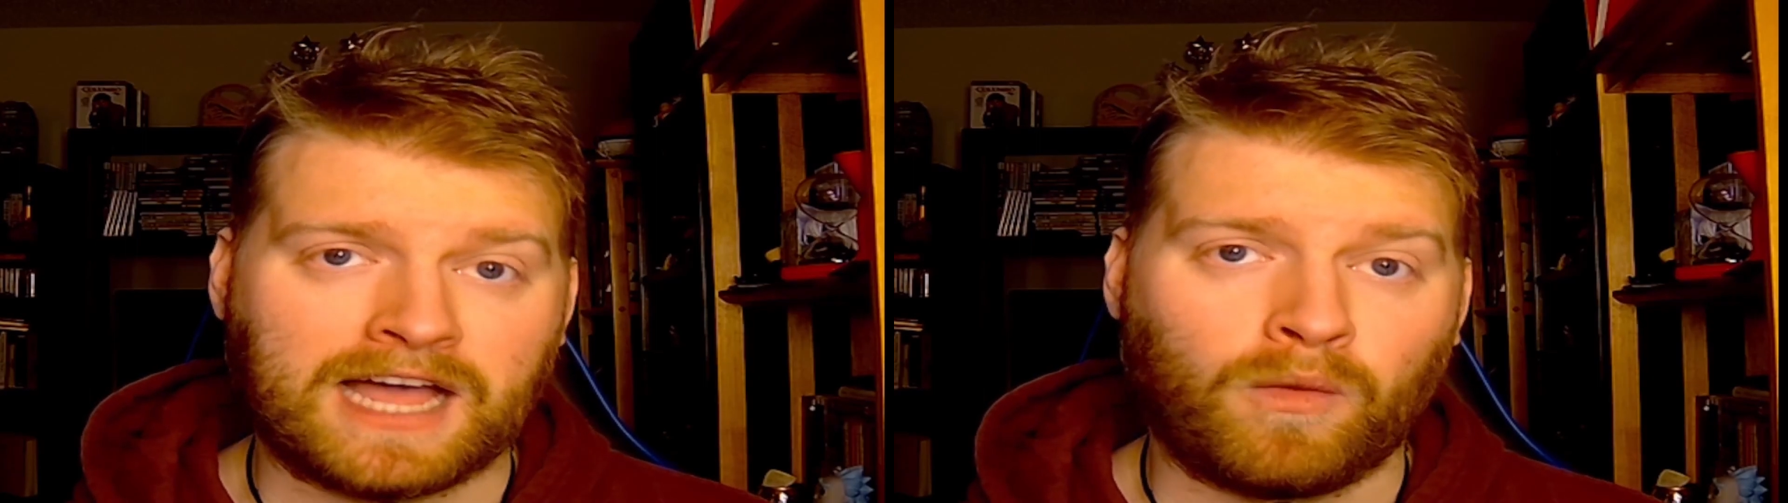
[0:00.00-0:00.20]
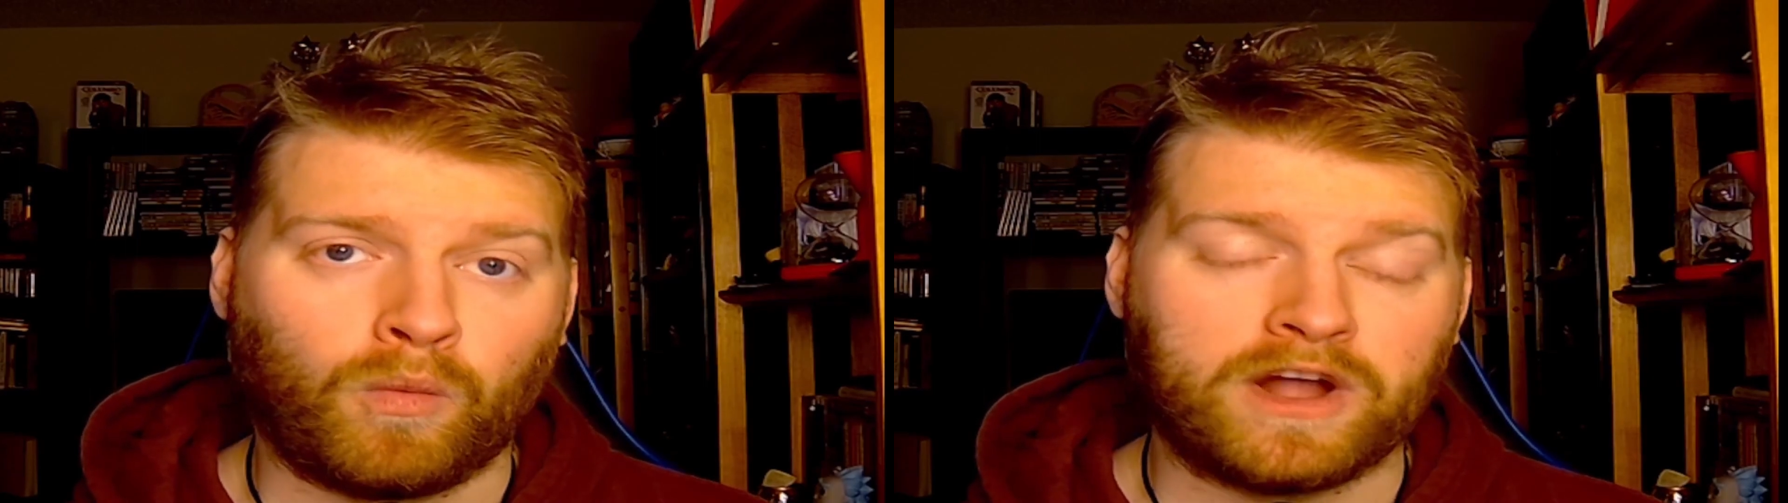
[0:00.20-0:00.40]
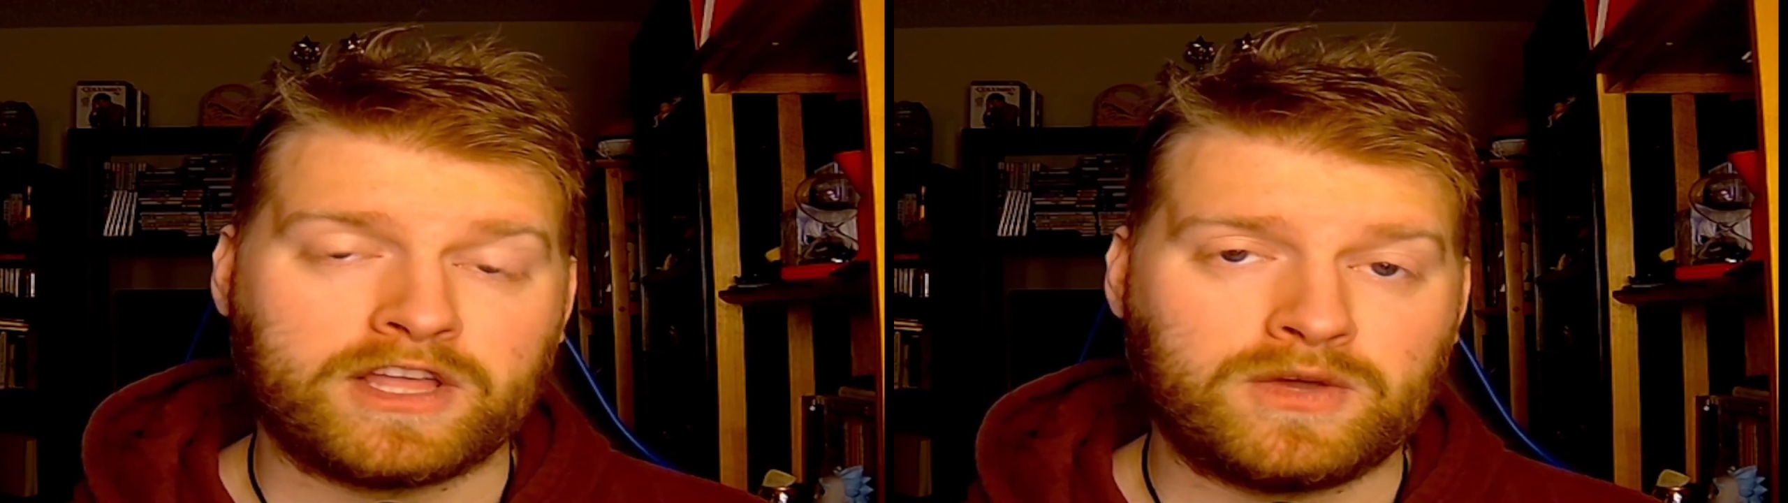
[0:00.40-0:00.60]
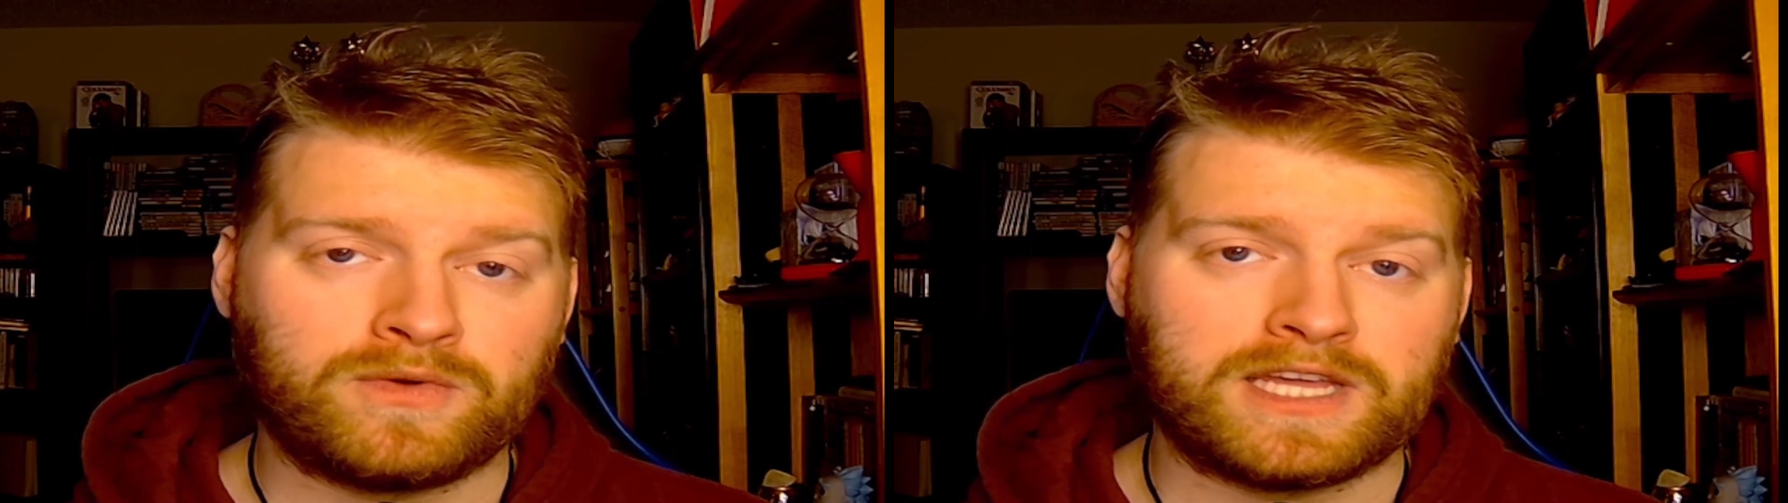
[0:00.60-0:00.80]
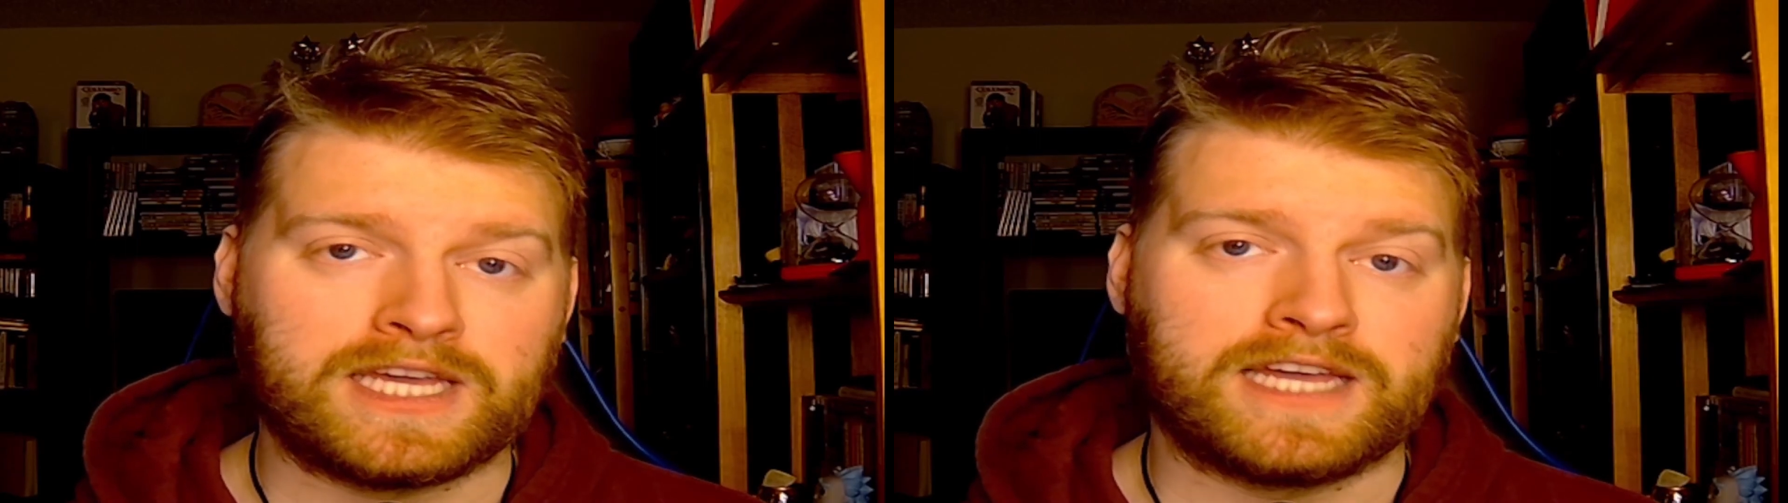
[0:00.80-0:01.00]
down what
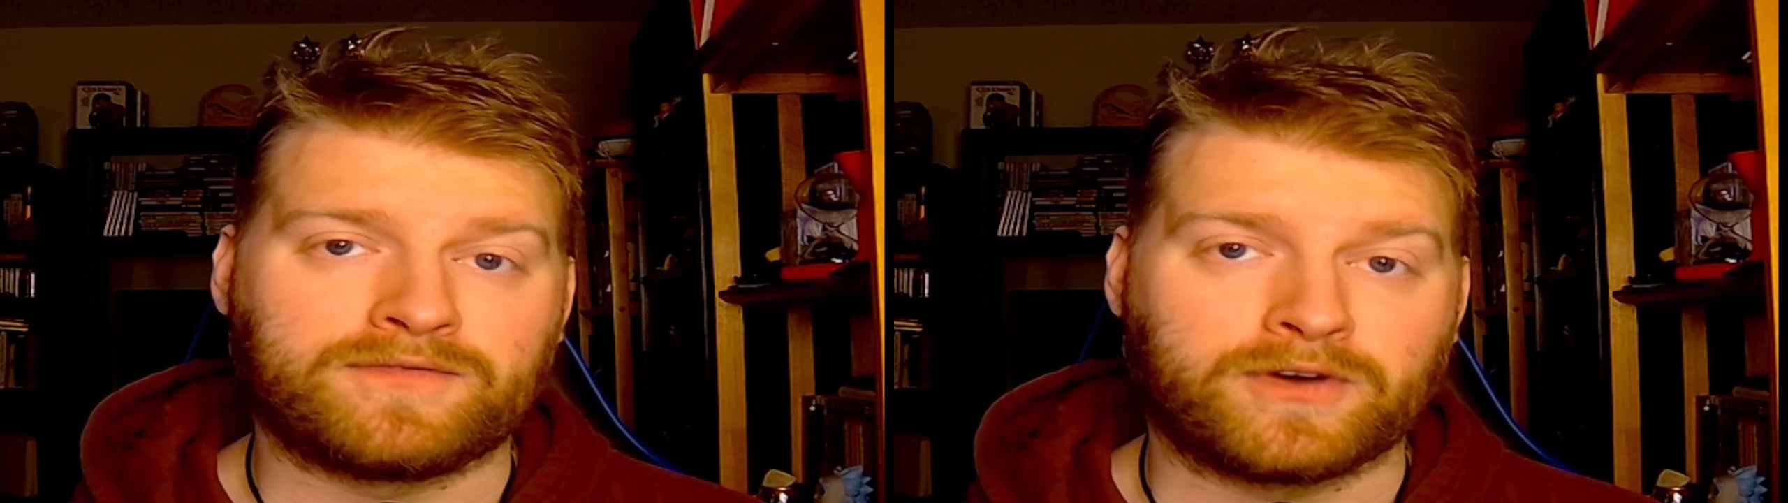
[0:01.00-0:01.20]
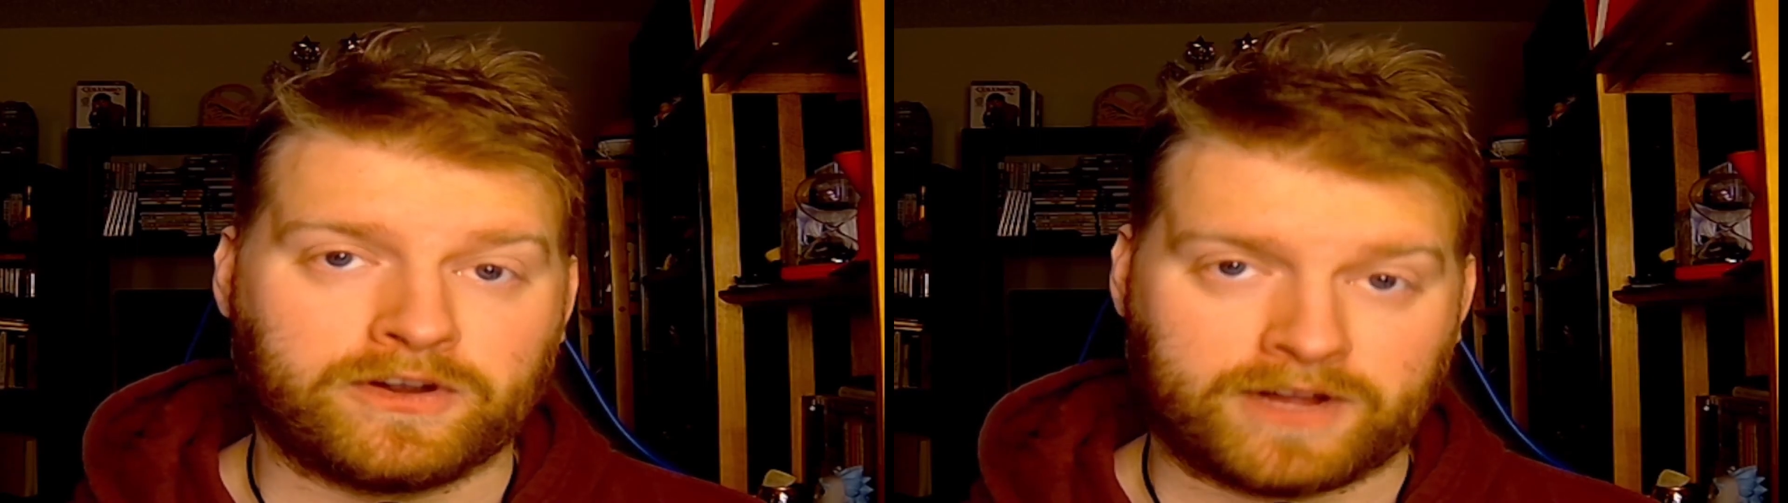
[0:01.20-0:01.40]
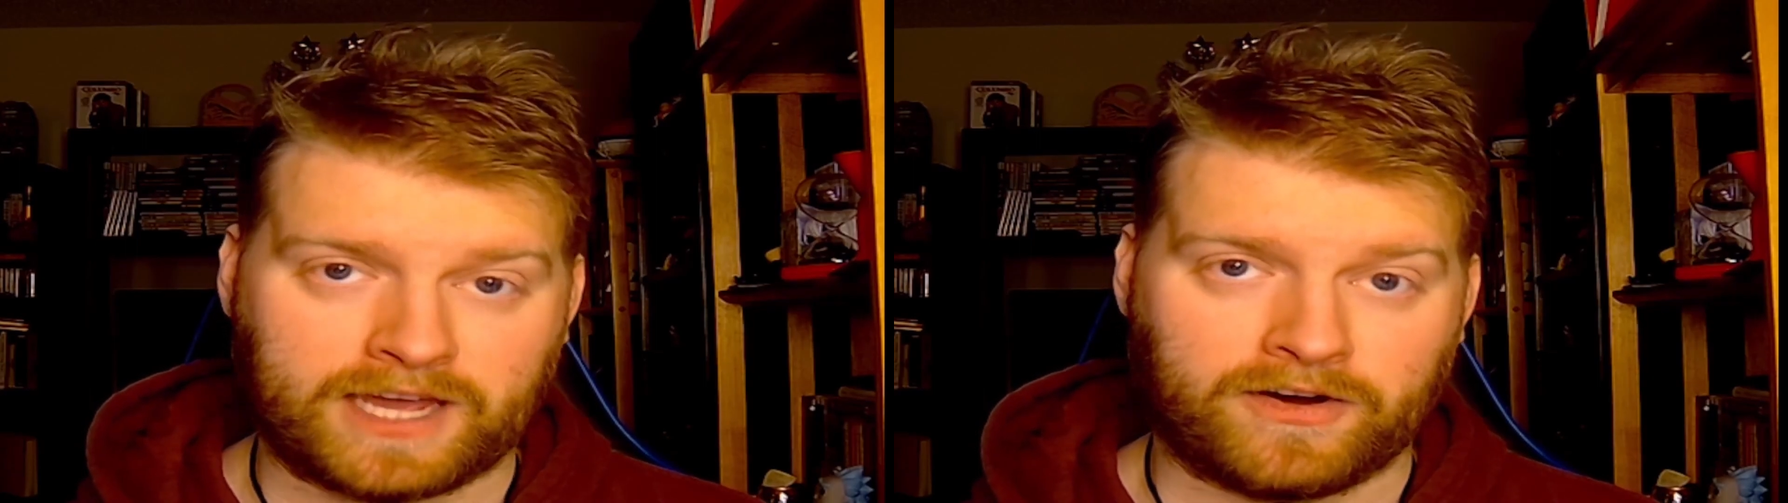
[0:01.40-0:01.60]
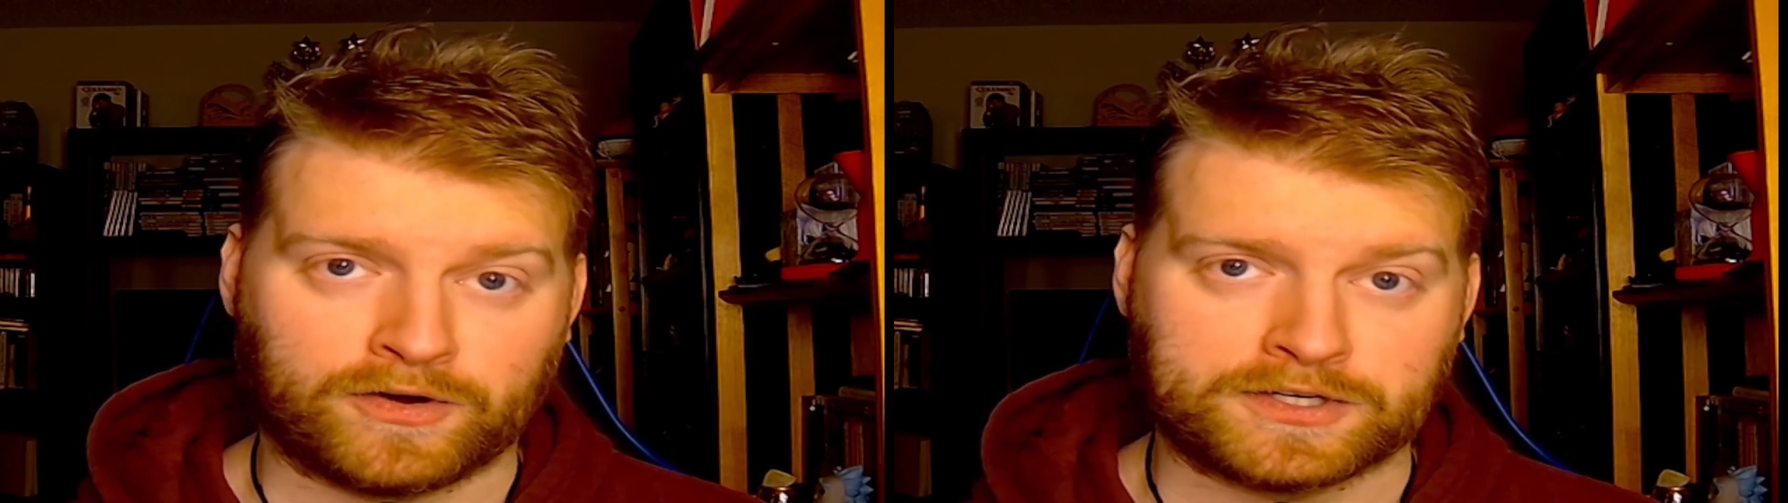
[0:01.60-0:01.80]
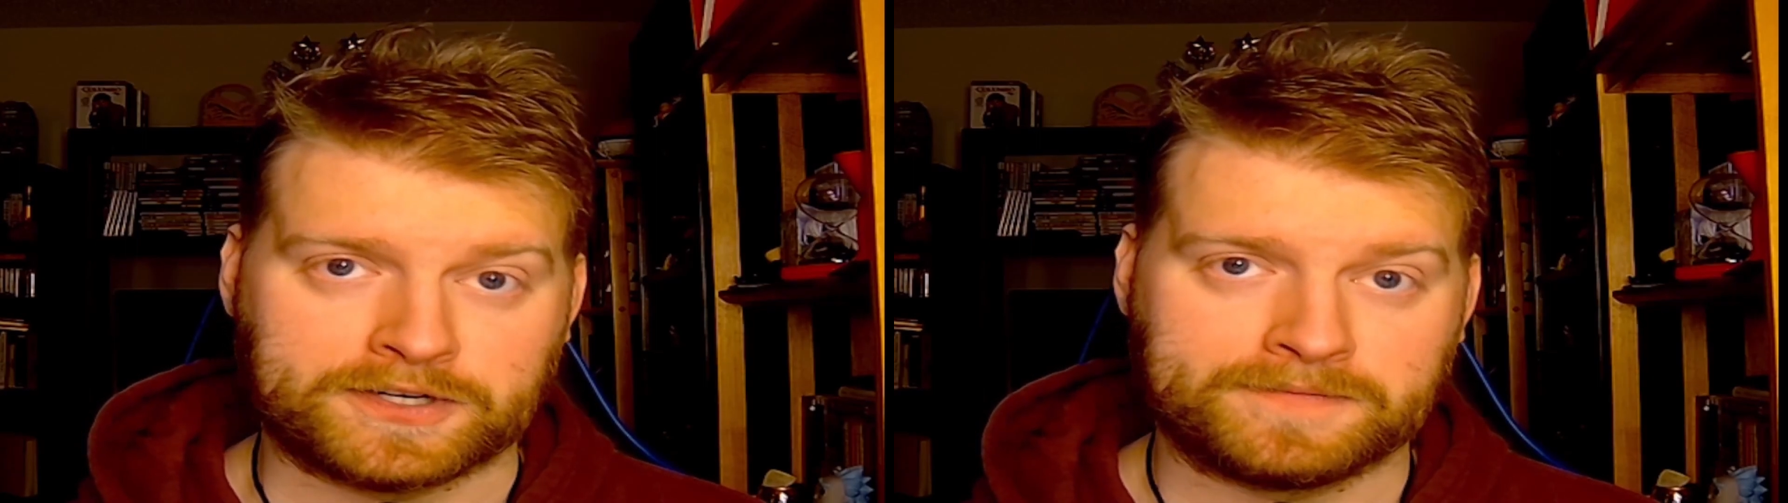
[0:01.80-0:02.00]
you need for your
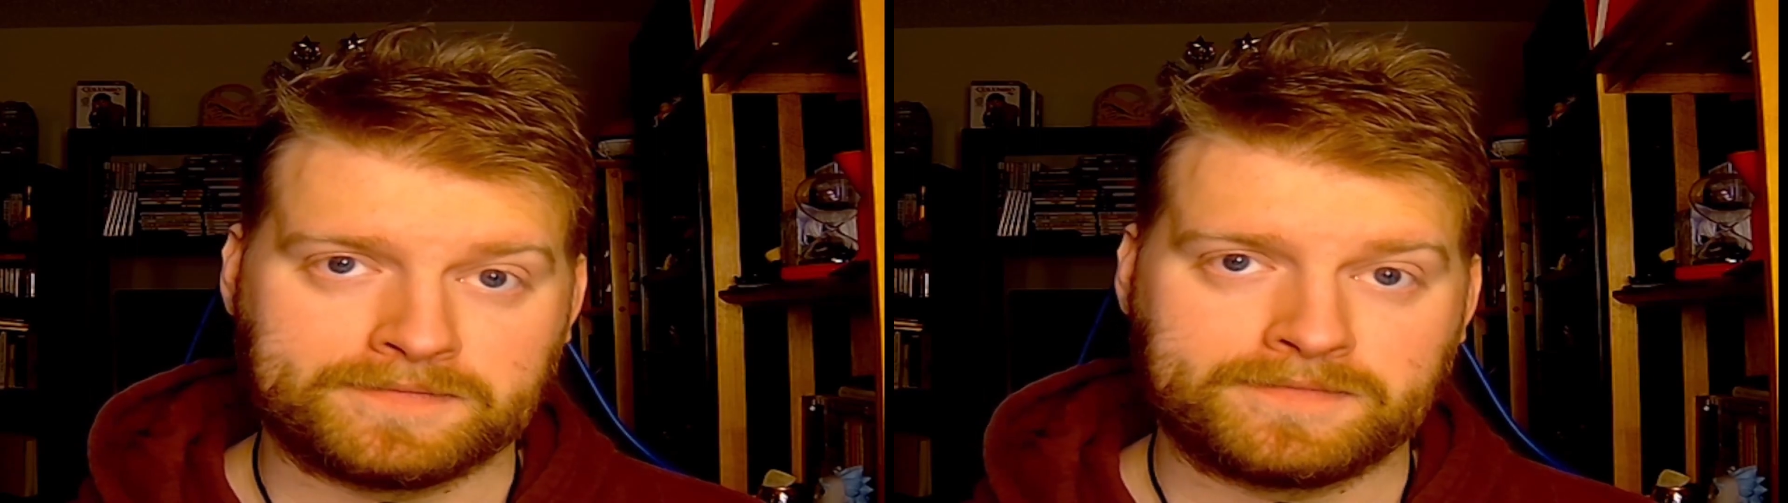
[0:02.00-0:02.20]
character.